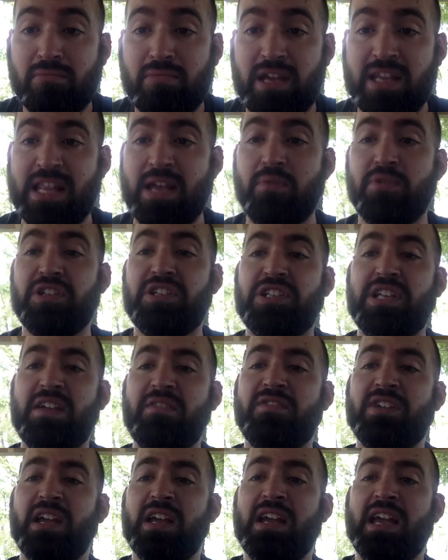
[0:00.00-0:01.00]
and they
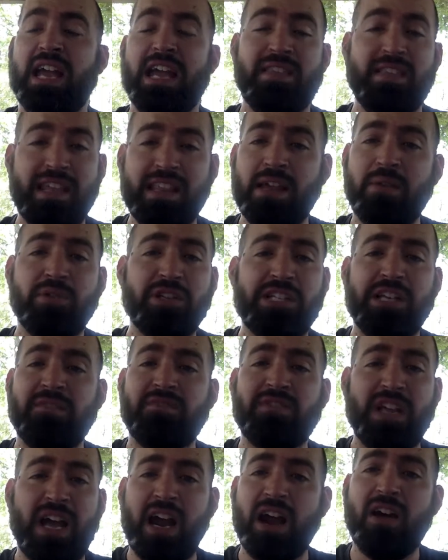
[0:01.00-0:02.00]
received and then they
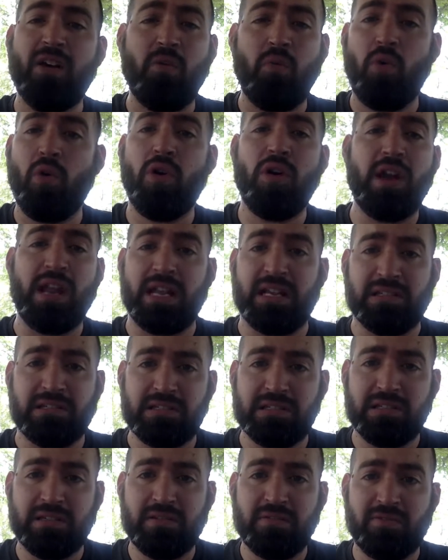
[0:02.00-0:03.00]
received dire
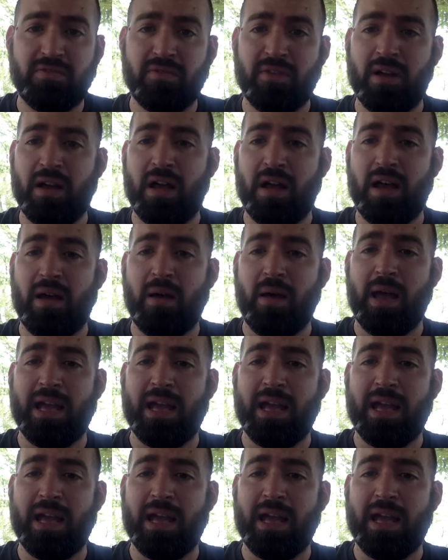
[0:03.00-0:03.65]
warnings for, uh, uh,